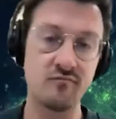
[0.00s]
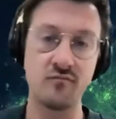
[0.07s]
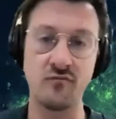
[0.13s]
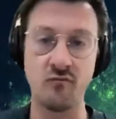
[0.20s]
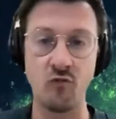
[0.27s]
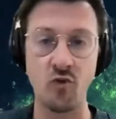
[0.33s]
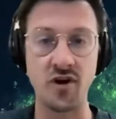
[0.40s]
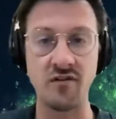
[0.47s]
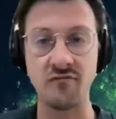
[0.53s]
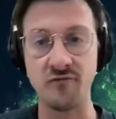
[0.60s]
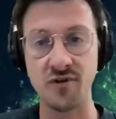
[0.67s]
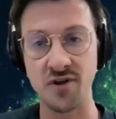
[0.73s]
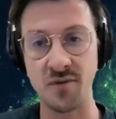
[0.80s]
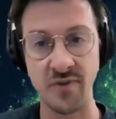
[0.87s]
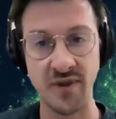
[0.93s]
wouldn't
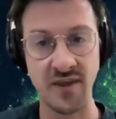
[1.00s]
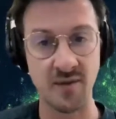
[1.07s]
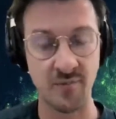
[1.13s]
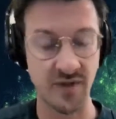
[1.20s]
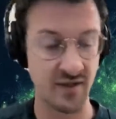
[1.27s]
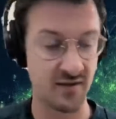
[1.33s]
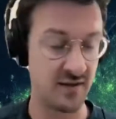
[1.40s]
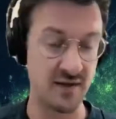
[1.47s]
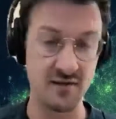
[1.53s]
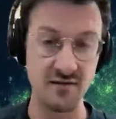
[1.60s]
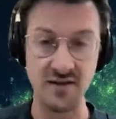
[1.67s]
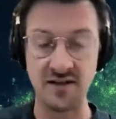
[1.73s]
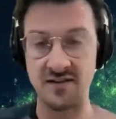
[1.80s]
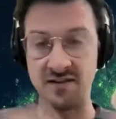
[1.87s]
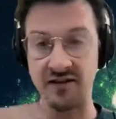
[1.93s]
really be a big deal.
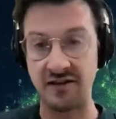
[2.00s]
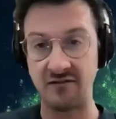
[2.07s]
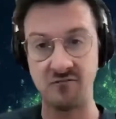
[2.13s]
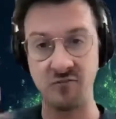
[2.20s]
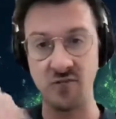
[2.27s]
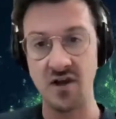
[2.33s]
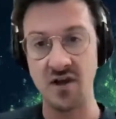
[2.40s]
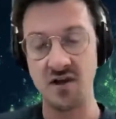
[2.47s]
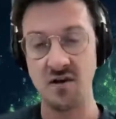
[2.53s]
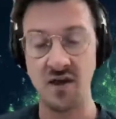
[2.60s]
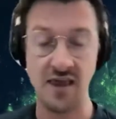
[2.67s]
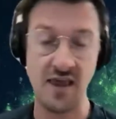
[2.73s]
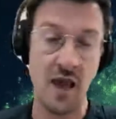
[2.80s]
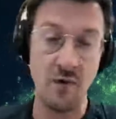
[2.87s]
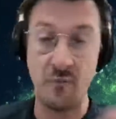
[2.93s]
And like,
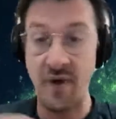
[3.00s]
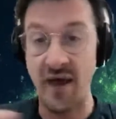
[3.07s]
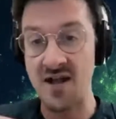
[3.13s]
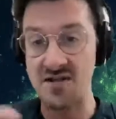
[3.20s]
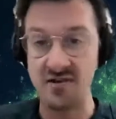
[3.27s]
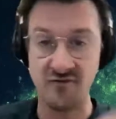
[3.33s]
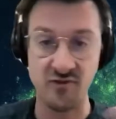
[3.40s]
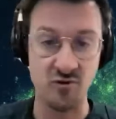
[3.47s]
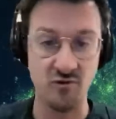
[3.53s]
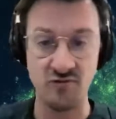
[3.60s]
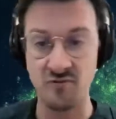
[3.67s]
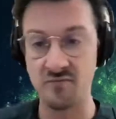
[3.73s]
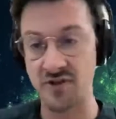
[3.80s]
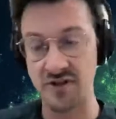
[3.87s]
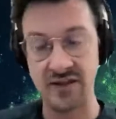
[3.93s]
yeah, we patched a few of
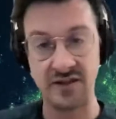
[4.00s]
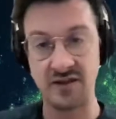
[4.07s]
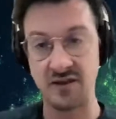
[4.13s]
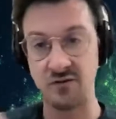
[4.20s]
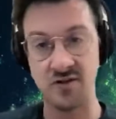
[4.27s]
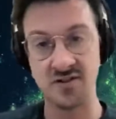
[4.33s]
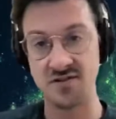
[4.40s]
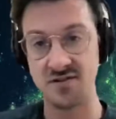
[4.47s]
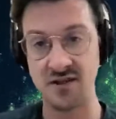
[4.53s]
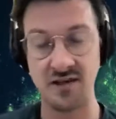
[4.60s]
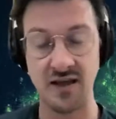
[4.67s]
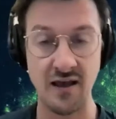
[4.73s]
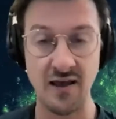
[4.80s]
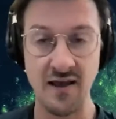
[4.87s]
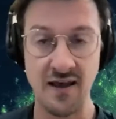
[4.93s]
them, but like they were just like,
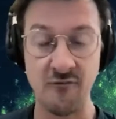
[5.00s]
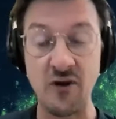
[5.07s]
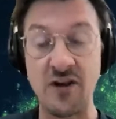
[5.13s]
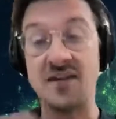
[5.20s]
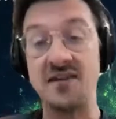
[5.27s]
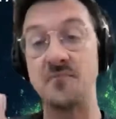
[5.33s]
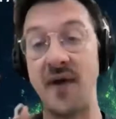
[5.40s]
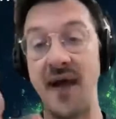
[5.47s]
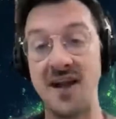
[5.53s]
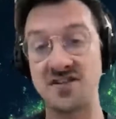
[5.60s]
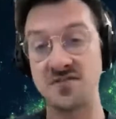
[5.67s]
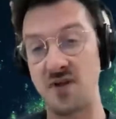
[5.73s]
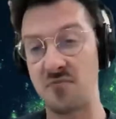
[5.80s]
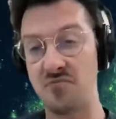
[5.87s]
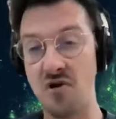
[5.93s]
if we didn't patch
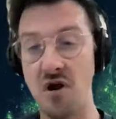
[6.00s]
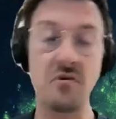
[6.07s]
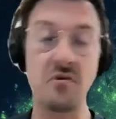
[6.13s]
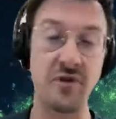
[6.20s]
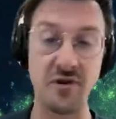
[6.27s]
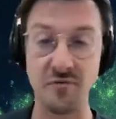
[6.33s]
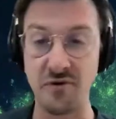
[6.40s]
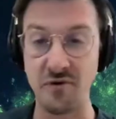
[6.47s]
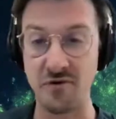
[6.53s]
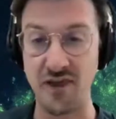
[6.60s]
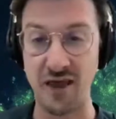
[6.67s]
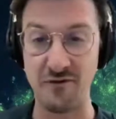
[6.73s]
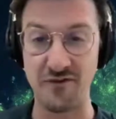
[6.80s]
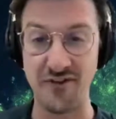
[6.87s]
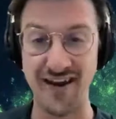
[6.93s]
them, I'd probably be
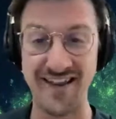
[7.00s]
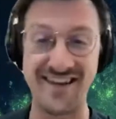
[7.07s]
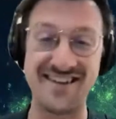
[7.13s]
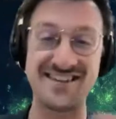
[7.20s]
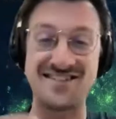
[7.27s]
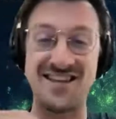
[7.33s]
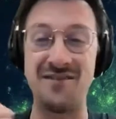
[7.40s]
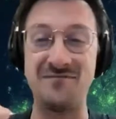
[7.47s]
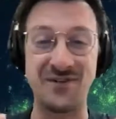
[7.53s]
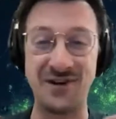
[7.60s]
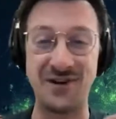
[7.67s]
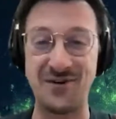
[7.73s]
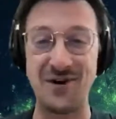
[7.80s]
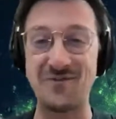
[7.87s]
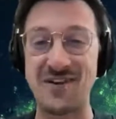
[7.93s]
okay with that. Like to some
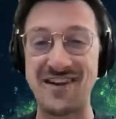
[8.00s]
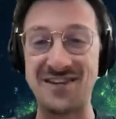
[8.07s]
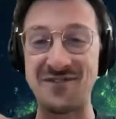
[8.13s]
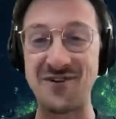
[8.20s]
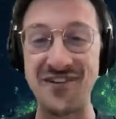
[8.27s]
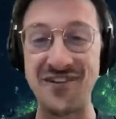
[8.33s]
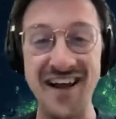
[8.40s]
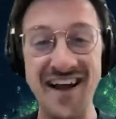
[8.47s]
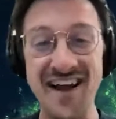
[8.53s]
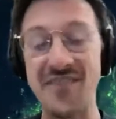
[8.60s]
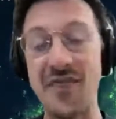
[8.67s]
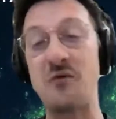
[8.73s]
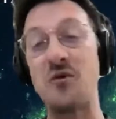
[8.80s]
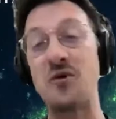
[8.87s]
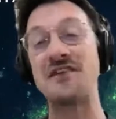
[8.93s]
degree,
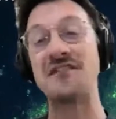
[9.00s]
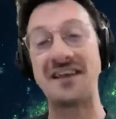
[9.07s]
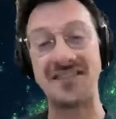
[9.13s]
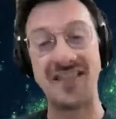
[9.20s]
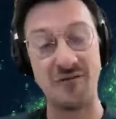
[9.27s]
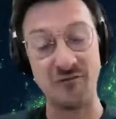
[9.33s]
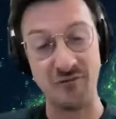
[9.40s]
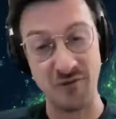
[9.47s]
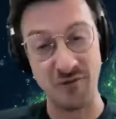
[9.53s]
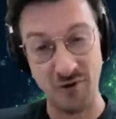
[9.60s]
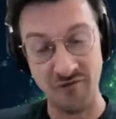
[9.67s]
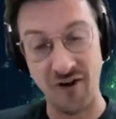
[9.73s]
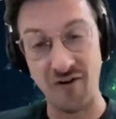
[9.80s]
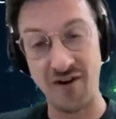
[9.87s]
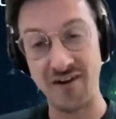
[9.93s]
they were like, they were
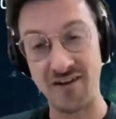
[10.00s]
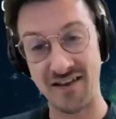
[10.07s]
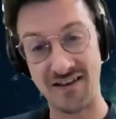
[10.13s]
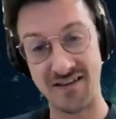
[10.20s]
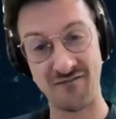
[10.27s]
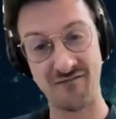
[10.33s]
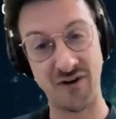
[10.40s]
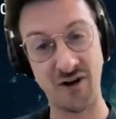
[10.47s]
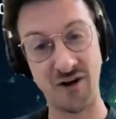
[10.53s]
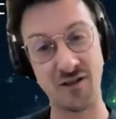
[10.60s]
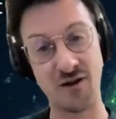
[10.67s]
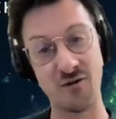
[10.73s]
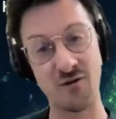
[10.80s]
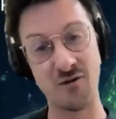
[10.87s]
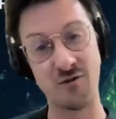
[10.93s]
very
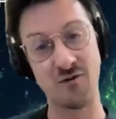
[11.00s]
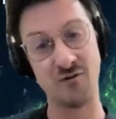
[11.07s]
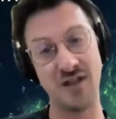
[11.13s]
low